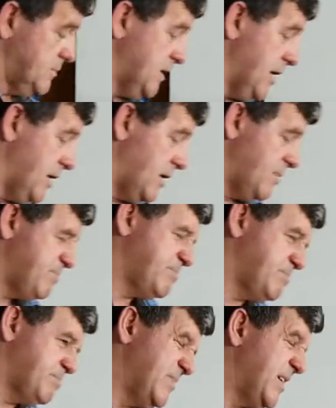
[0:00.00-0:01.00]
there are,
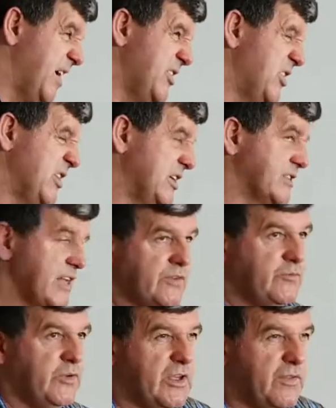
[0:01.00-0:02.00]
I don't know exact
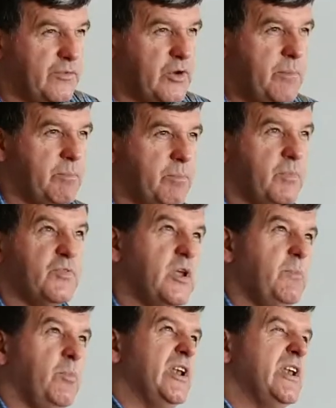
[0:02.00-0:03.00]
figure,
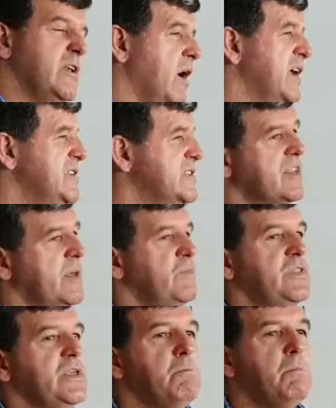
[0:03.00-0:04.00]
3.9
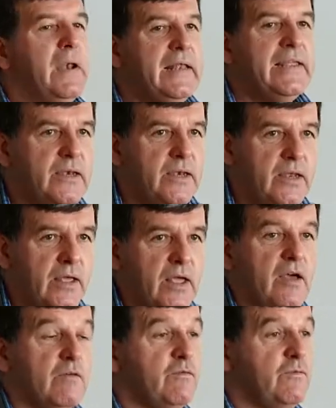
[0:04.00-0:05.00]
something million
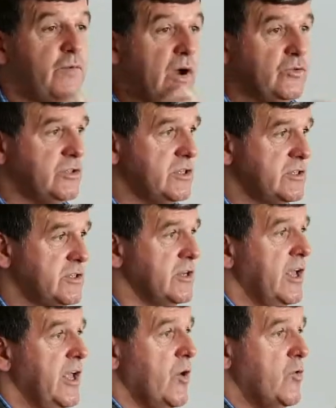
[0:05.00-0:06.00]
voters
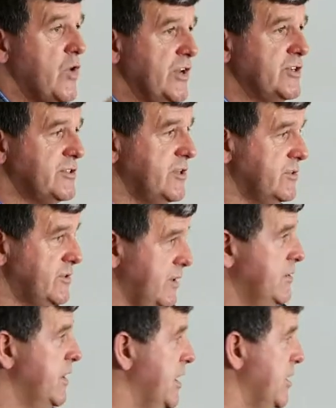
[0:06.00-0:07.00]
registered in
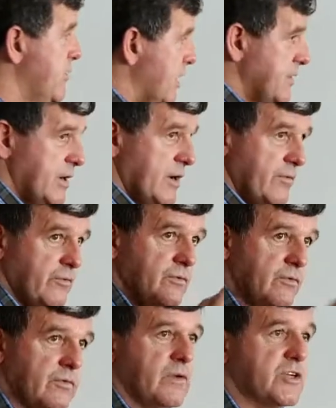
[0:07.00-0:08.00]
the area that I've
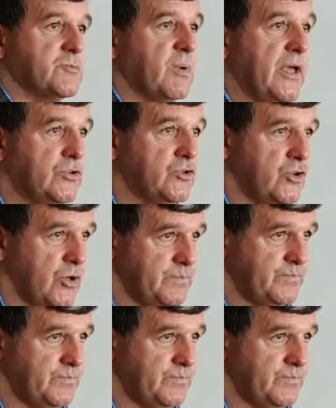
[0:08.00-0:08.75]
explained to you.